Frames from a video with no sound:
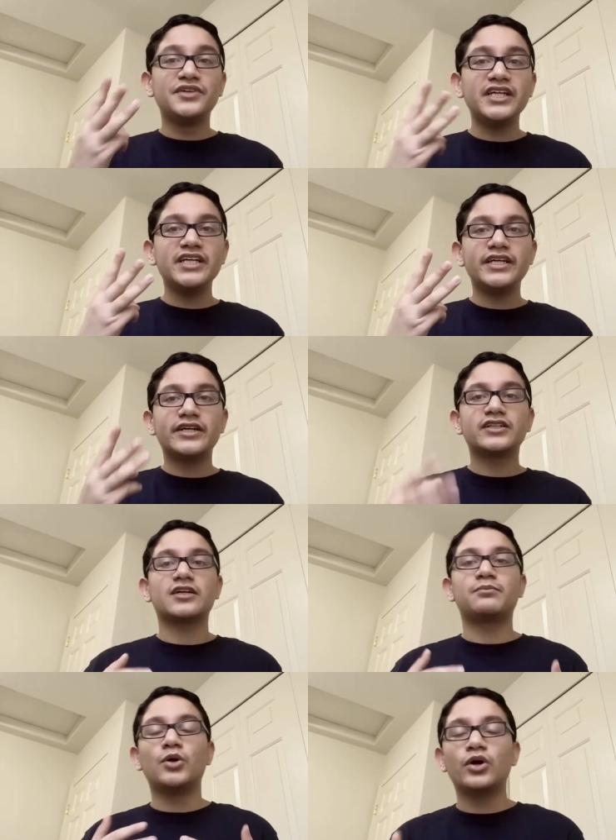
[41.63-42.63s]
years
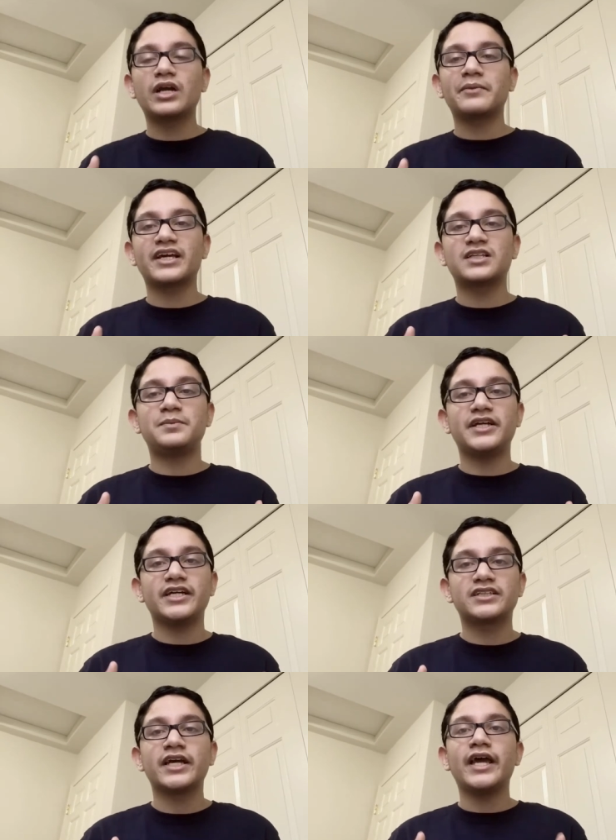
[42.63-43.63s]
of programming
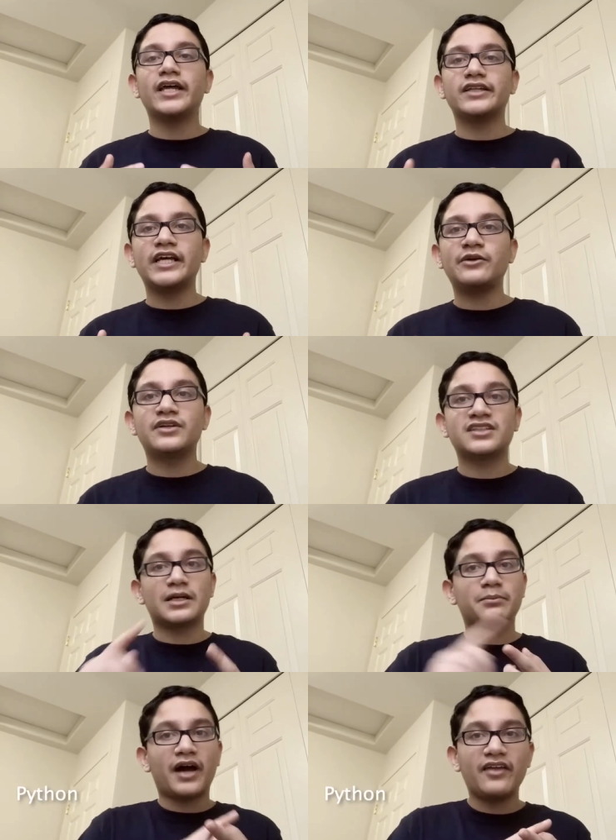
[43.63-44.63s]
experience in languages like
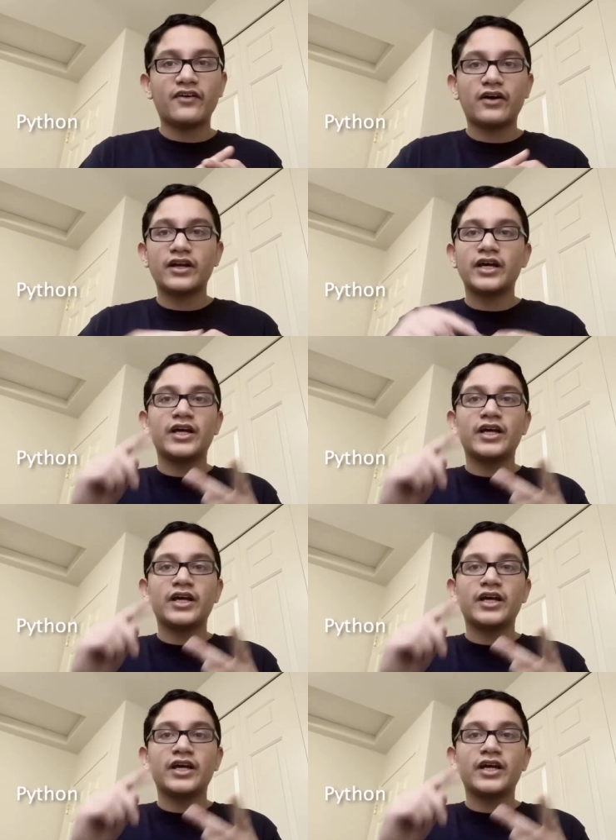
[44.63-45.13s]
Python,